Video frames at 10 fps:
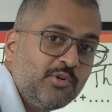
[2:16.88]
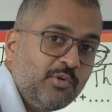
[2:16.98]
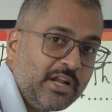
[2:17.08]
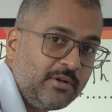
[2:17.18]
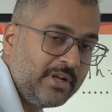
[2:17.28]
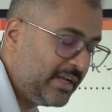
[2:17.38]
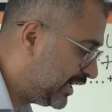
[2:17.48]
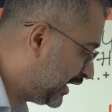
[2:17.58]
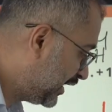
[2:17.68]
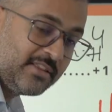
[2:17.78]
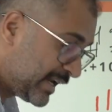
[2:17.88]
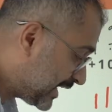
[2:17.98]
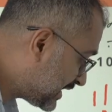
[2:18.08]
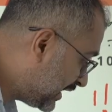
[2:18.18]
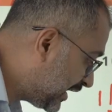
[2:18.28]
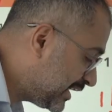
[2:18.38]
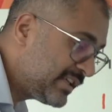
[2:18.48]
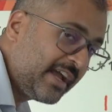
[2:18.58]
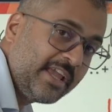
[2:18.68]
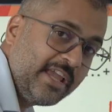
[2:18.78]
to 120, the result
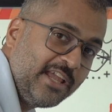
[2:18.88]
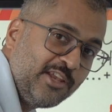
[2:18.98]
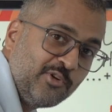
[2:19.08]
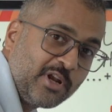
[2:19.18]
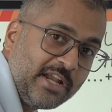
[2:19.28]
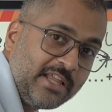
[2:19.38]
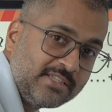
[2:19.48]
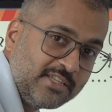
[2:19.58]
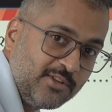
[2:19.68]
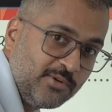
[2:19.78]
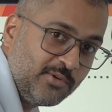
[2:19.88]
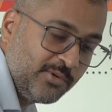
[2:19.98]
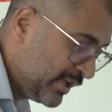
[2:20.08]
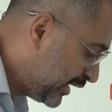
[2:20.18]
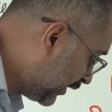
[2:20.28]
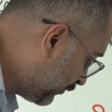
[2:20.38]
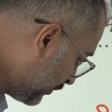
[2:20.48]
is again you are getting 0. If